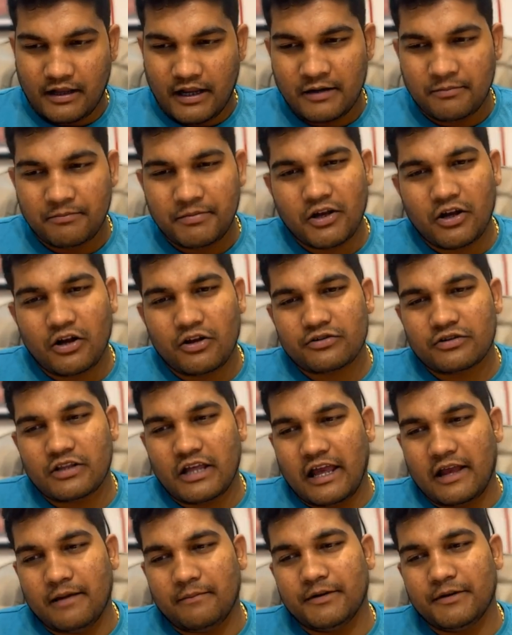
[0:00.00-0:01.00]
and because
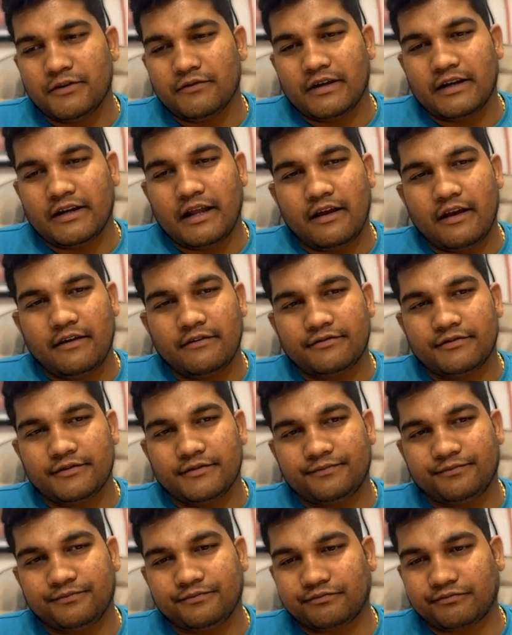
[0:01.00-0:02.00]
the habit one have
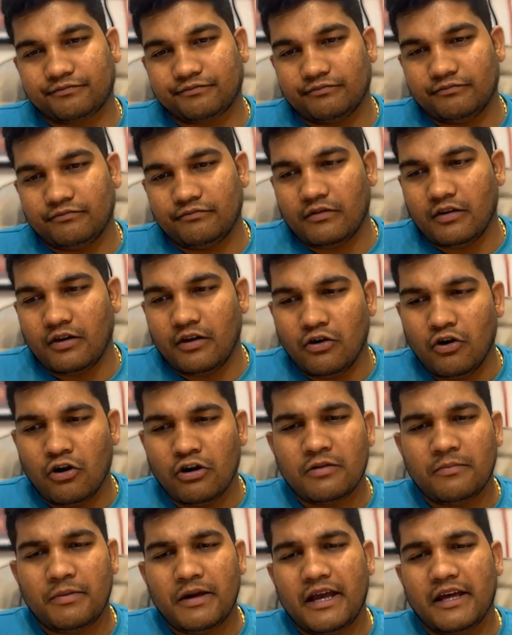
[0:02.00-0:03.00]

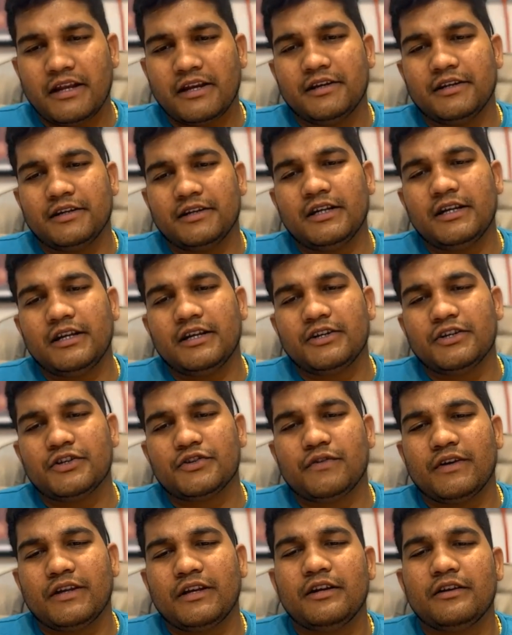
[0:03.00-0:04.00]
got by heredity, it
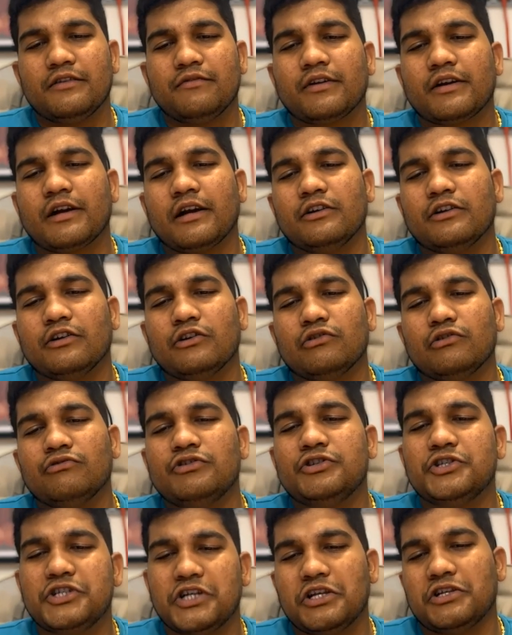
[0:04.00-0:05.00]
is very difficult
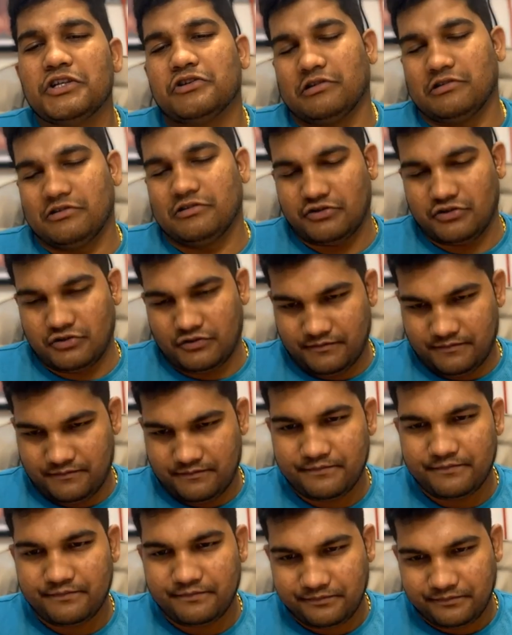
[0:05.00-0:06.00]
to change also.
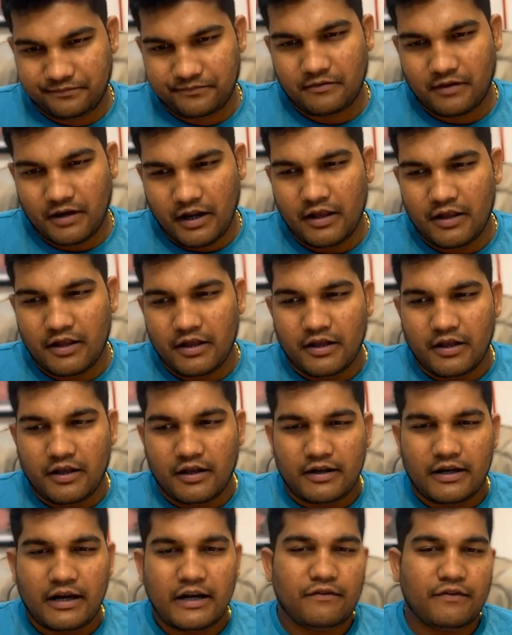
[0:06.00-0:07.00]

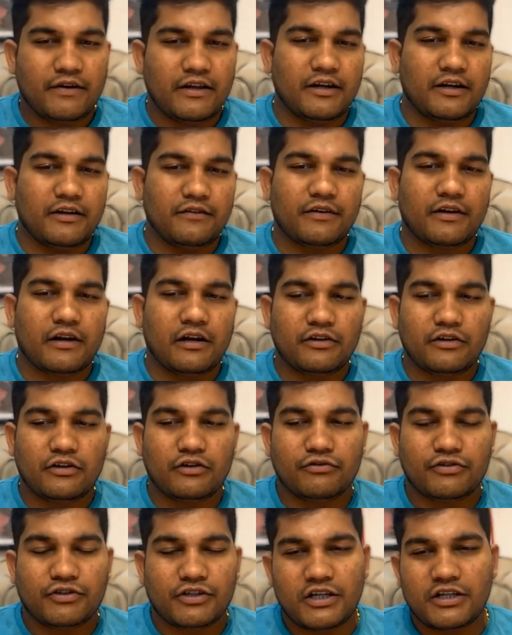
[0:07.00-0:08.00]
Right? Very difficult
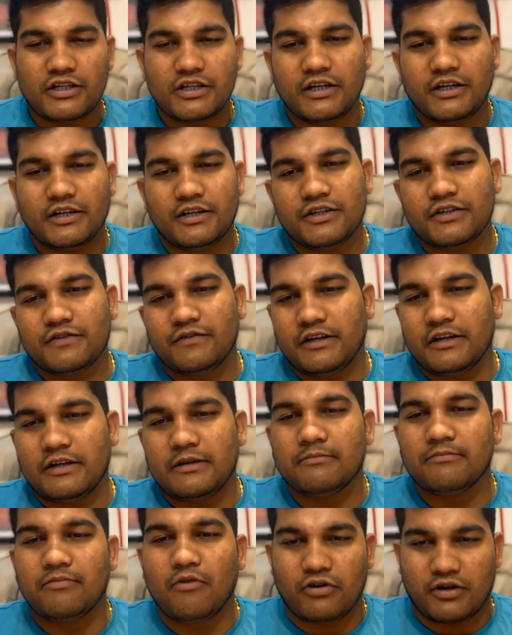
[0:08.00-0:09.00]
to change, and it is very
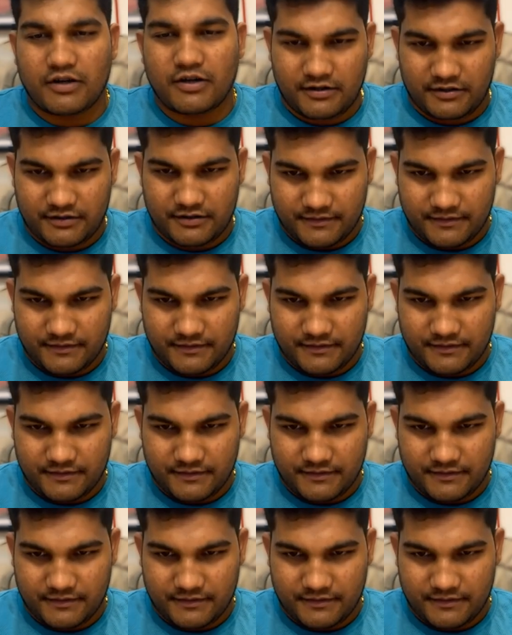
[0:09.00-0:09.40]
important.